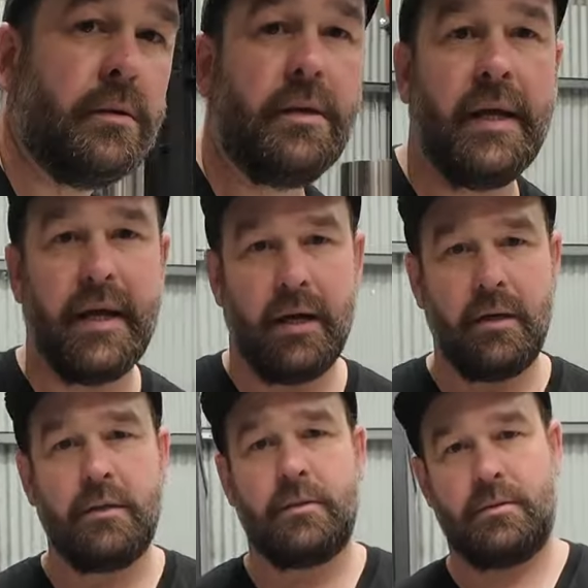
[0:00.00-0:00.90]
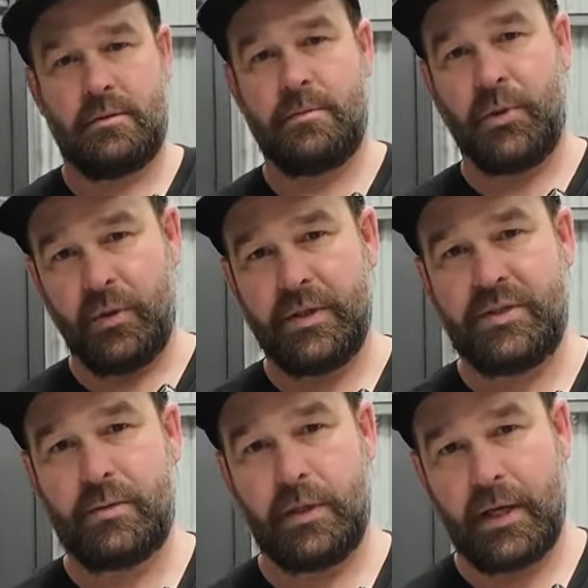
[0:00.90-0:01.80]
Now,
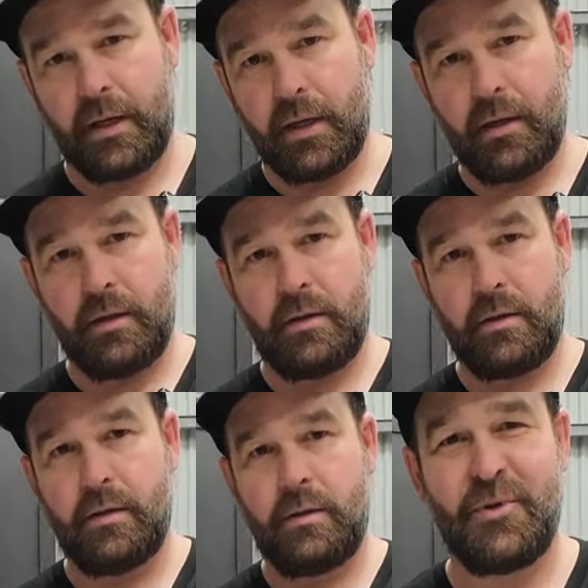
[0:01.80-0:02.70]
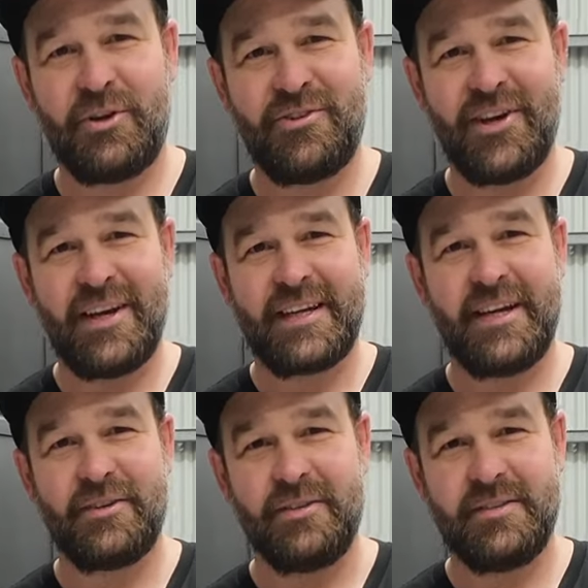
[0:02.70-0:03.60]
brewers, we're going to modify our kettle.